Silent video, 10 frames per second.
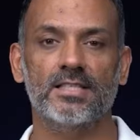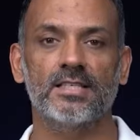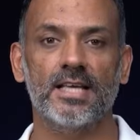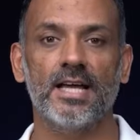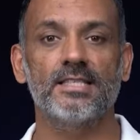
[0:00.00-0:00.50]

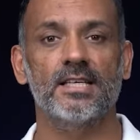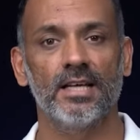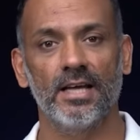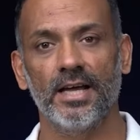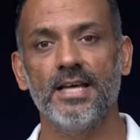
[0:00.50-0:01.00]

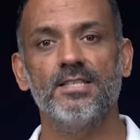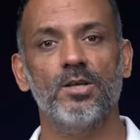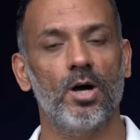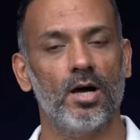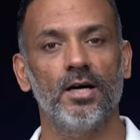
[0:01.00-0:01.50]
exercise
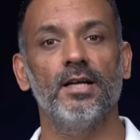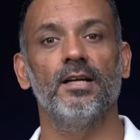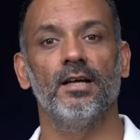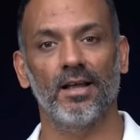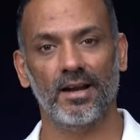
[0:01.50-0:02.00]
his or
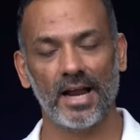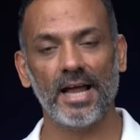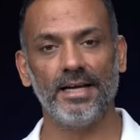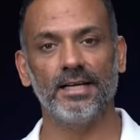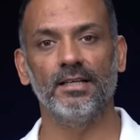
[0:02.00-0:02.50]
her
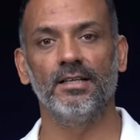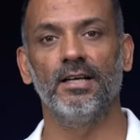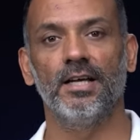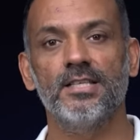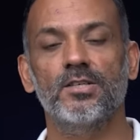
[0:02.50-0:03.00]
right
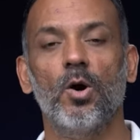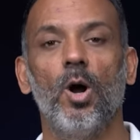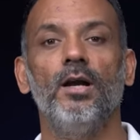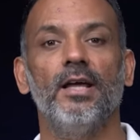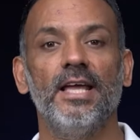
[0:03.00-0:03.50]
is
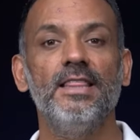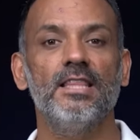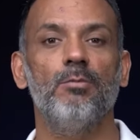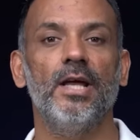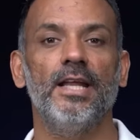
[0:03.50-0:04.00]
called
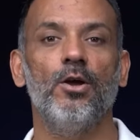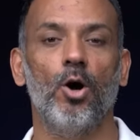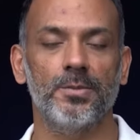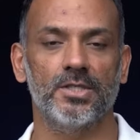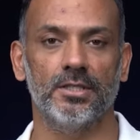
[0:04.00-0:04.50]
in-the-money
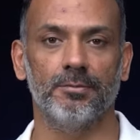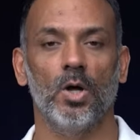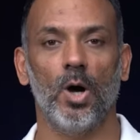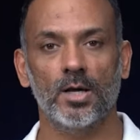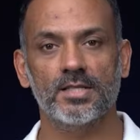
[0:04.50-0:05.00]

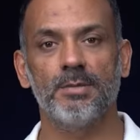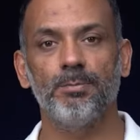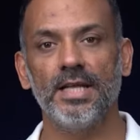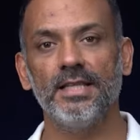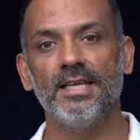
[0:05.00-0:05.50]
option, or
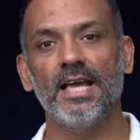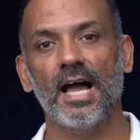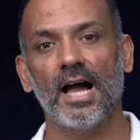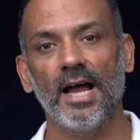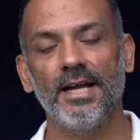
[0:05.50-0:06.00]
simply
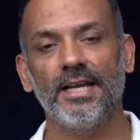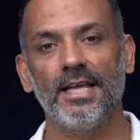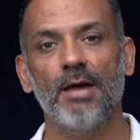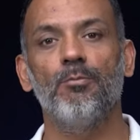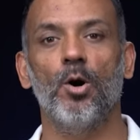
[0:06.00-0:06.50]
the
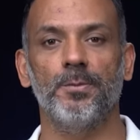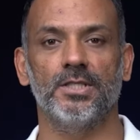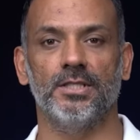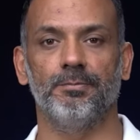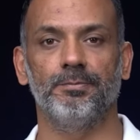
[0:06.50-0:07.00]
ITM
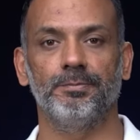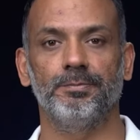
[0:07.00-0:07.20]
option.